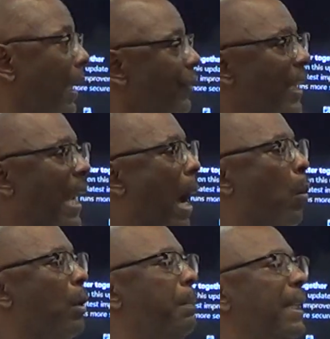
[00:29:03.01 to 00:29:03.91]
And then
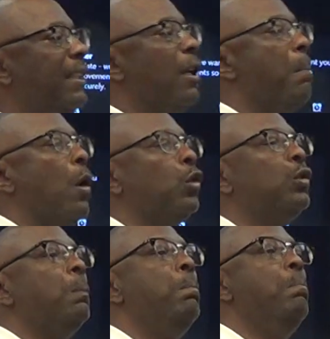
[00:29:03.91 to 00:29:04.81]
I would be the
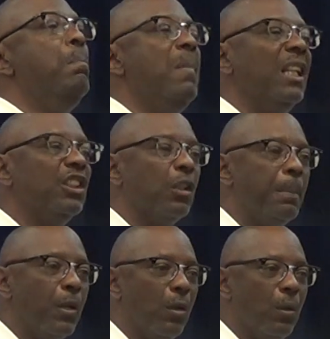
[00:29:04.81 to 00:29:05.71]
most
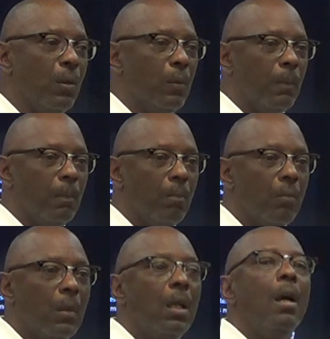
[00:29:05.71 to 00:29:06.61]
miserable
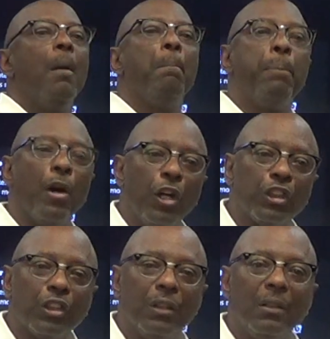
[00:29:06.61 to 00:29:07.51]

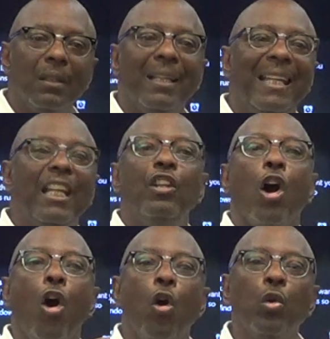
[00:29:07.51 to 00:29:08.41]
person in the
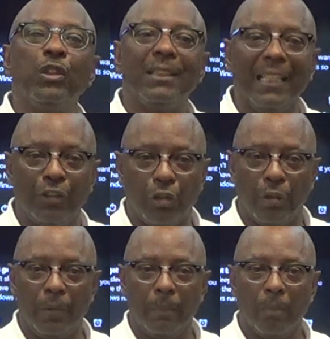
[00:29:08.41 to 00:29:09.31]
whole center.
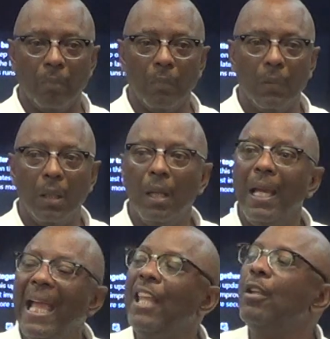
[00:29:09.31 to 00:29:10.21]

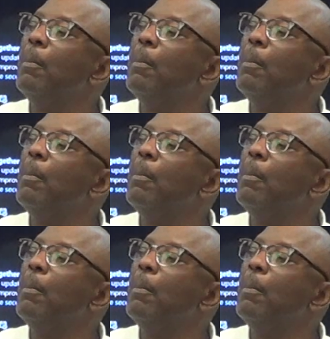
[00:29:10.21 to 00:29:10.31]
And